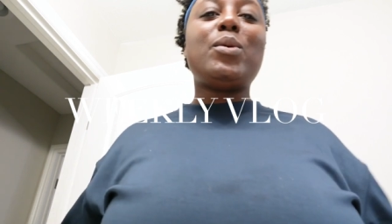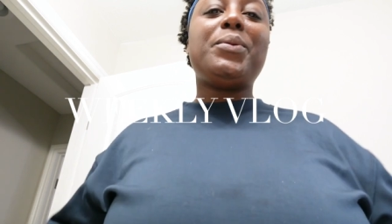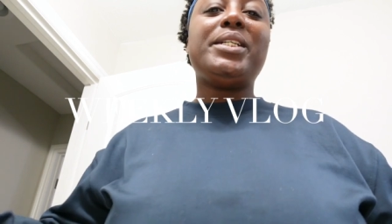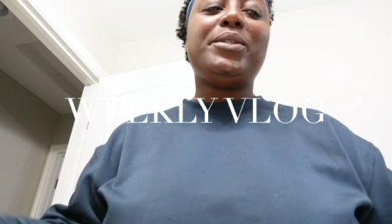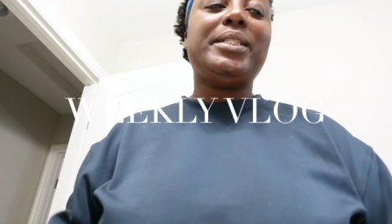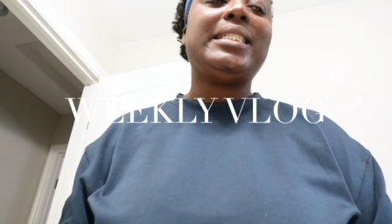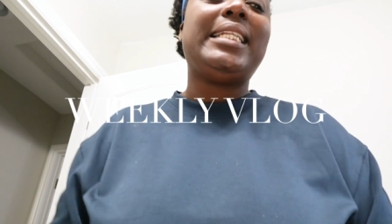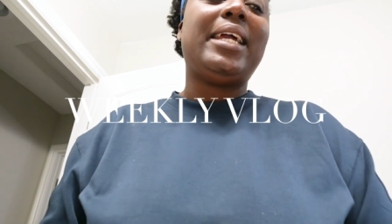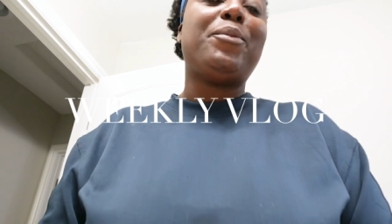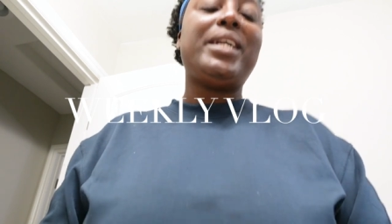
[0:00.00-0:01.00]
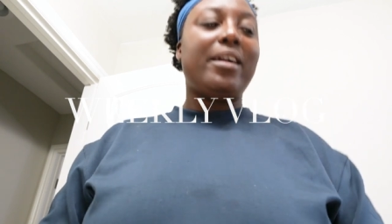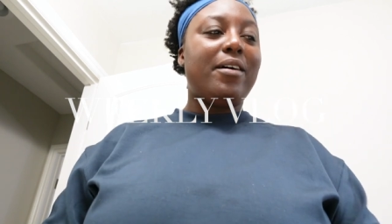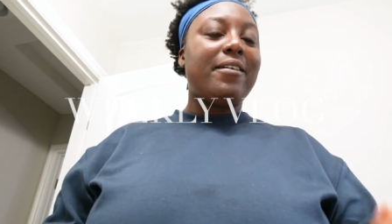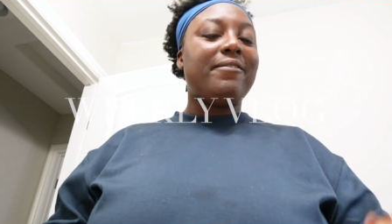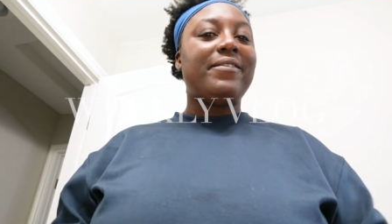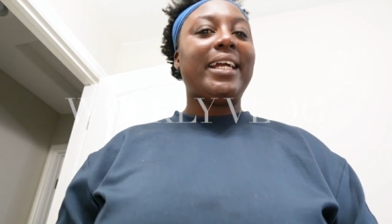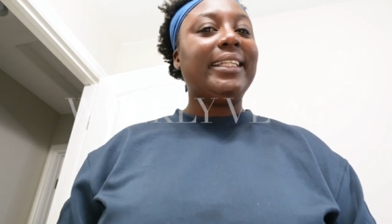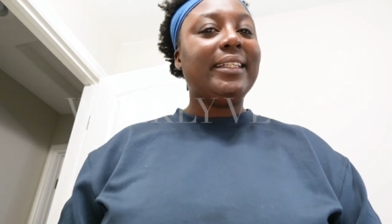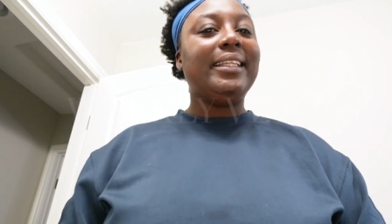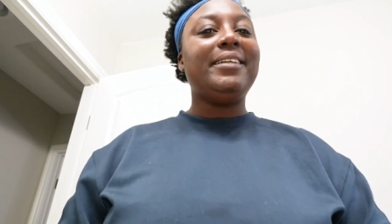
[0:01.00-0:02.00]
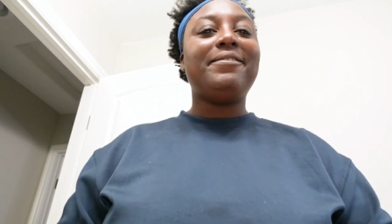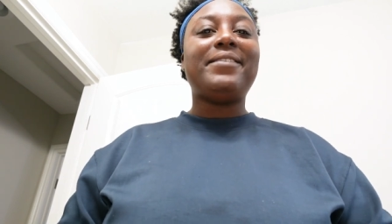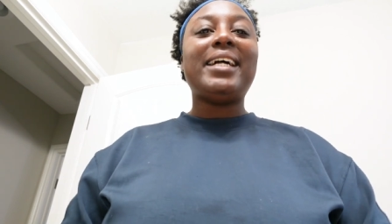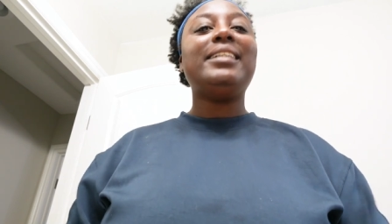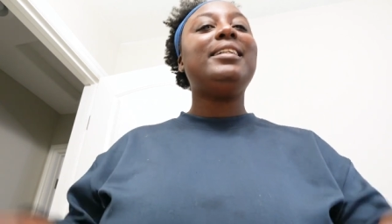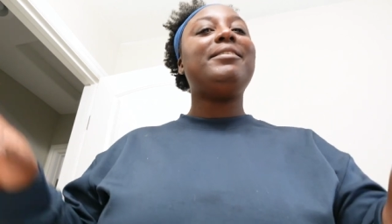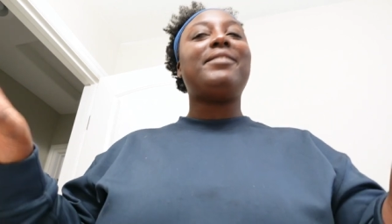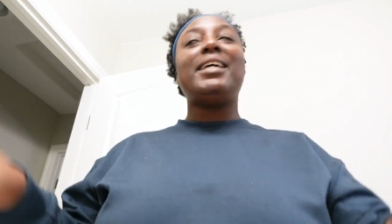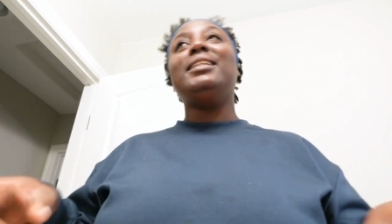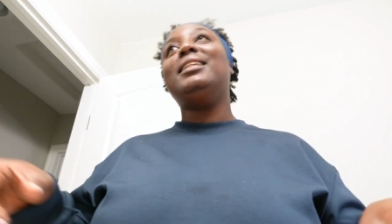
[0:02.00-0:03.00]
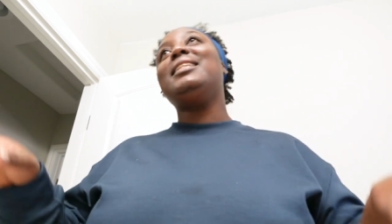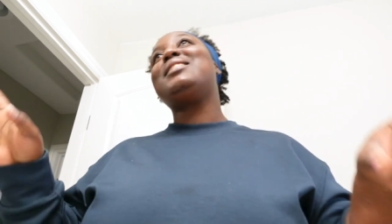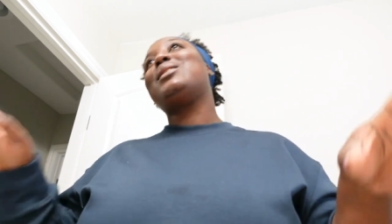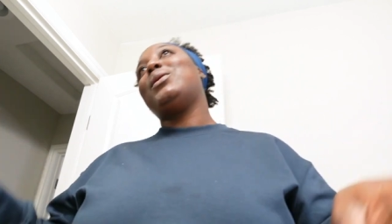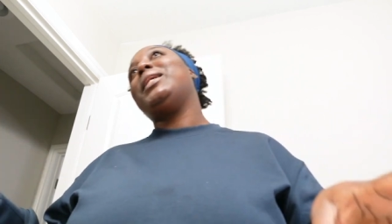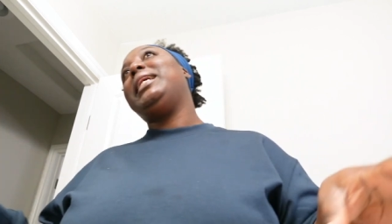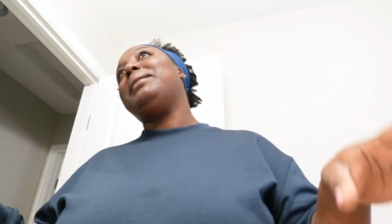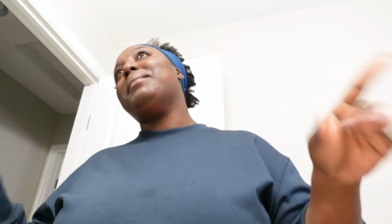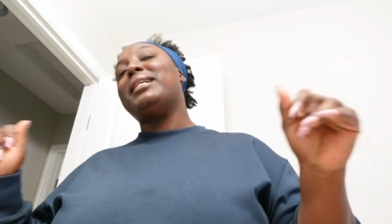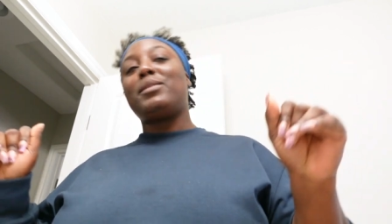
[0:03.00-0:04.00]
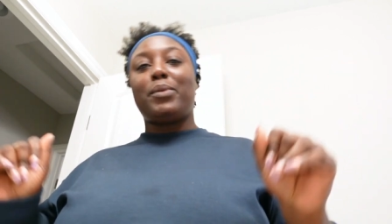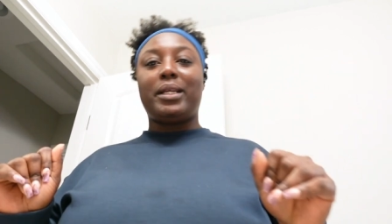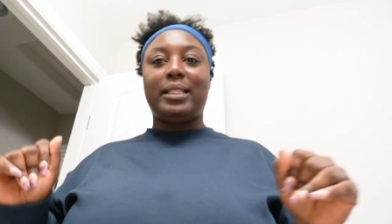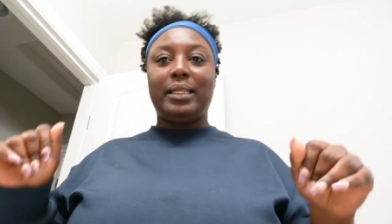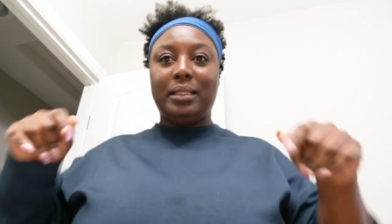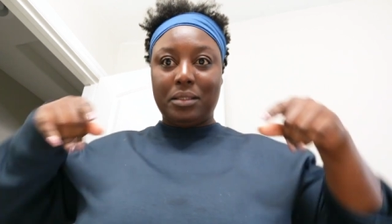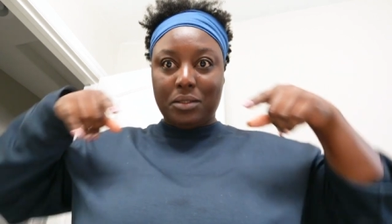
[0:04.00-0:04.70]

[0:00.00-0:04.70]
what we're doing today? We are finally, finally, finally starting my spring cleaning.